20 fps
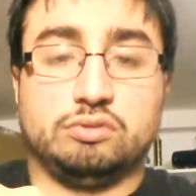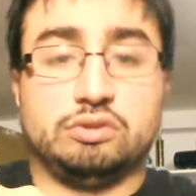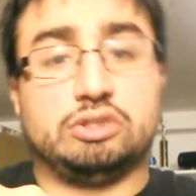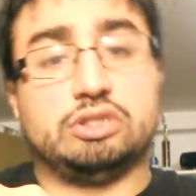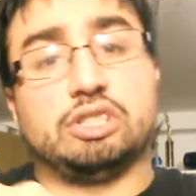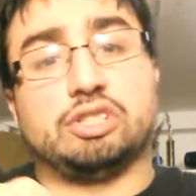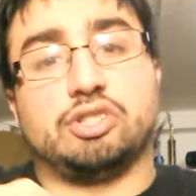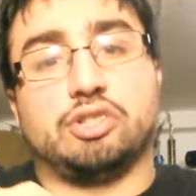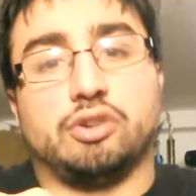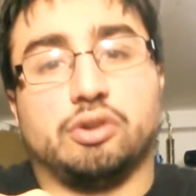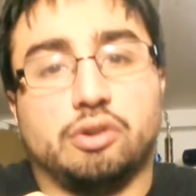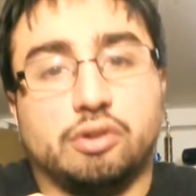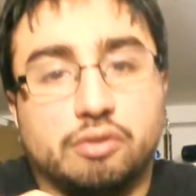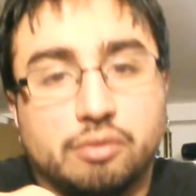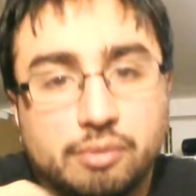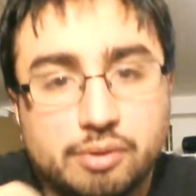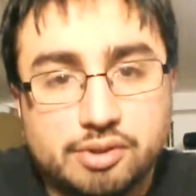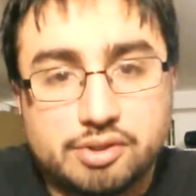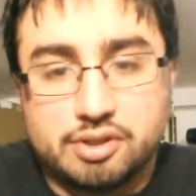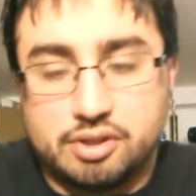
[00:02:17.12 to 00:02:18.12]
actually harder
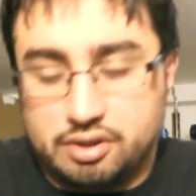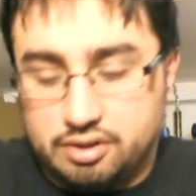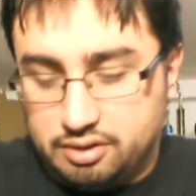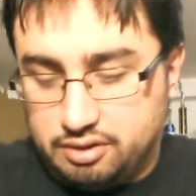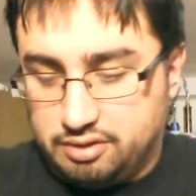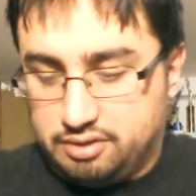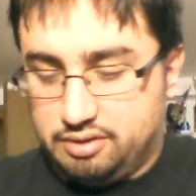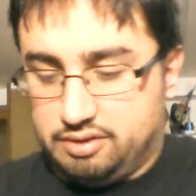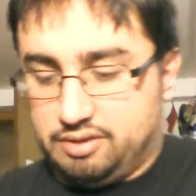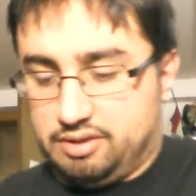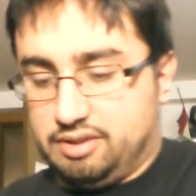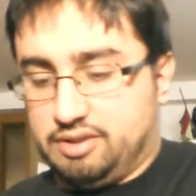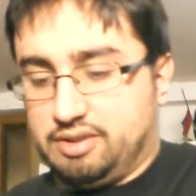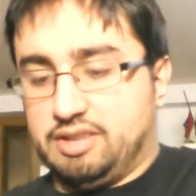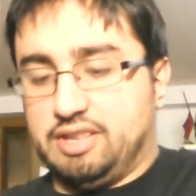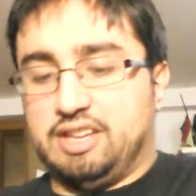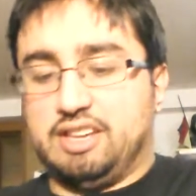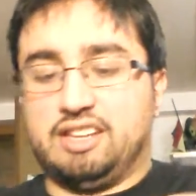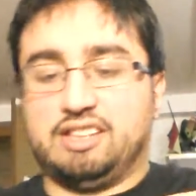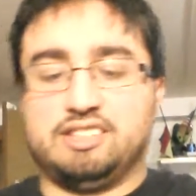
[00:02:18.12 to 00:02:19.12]
from this side. You
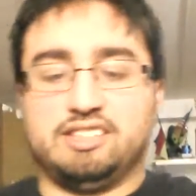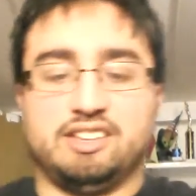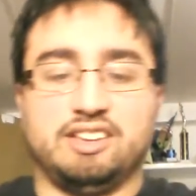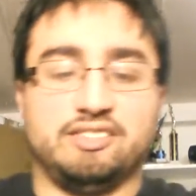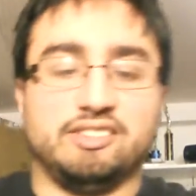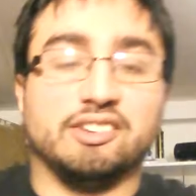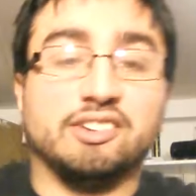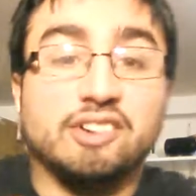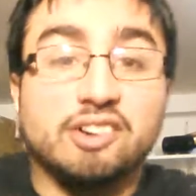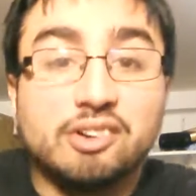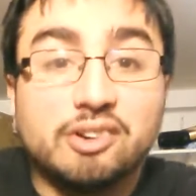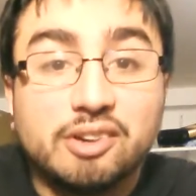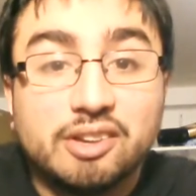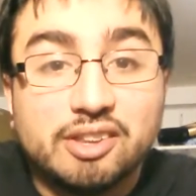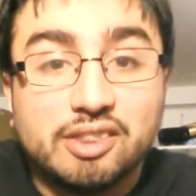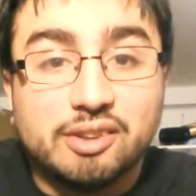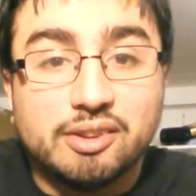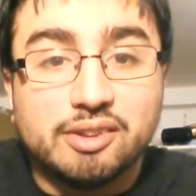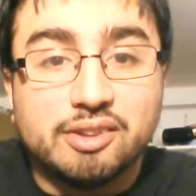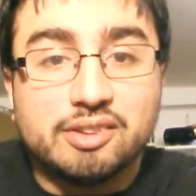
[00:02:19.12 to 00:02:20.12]
have to look
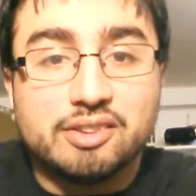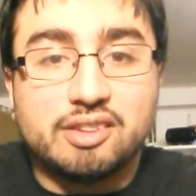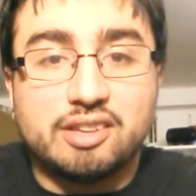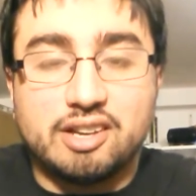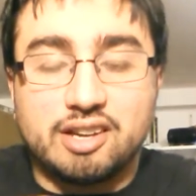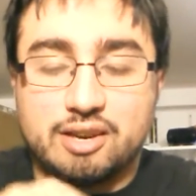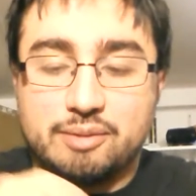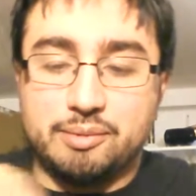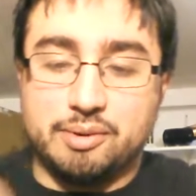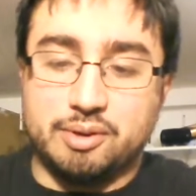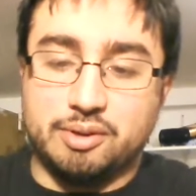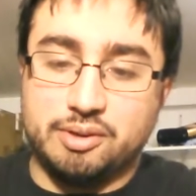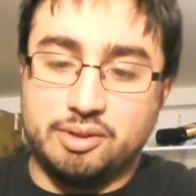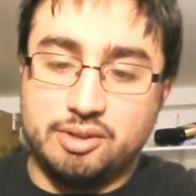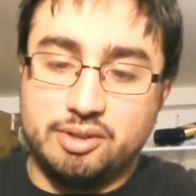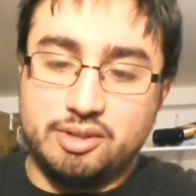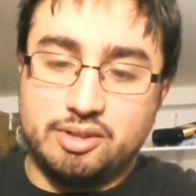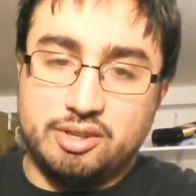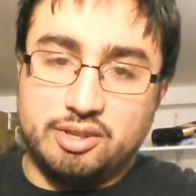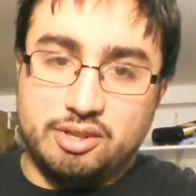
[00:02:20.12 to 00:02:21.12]
in the camera,
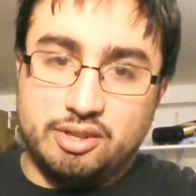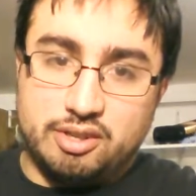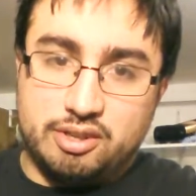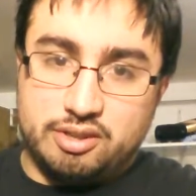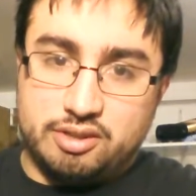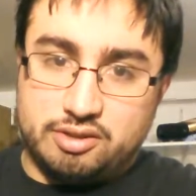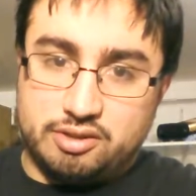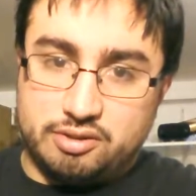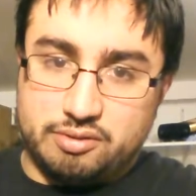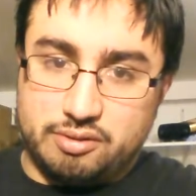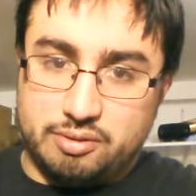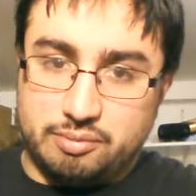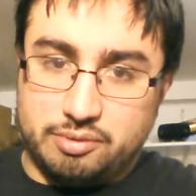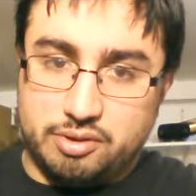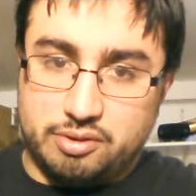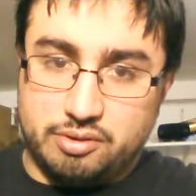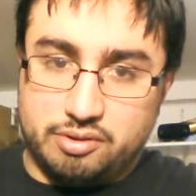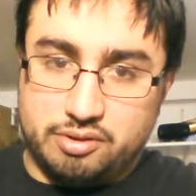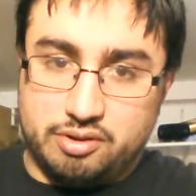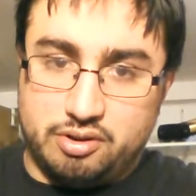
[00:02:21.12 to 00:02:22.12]
see what I'm
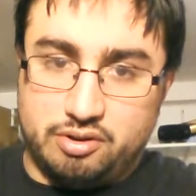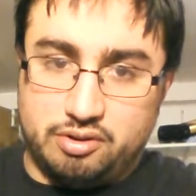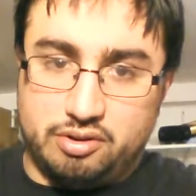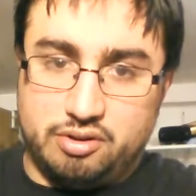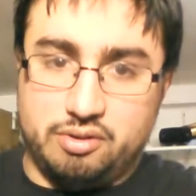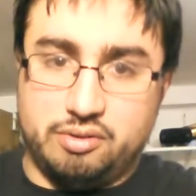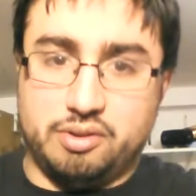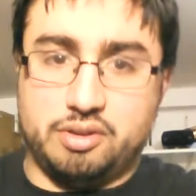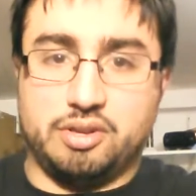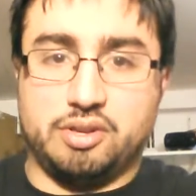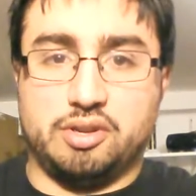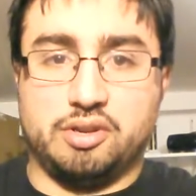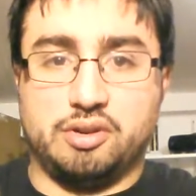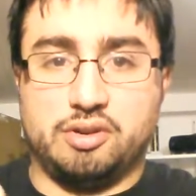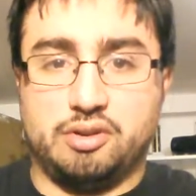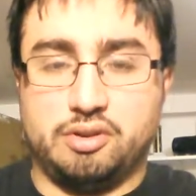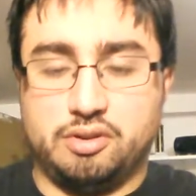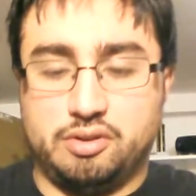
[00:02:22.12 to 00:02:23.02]
doing here.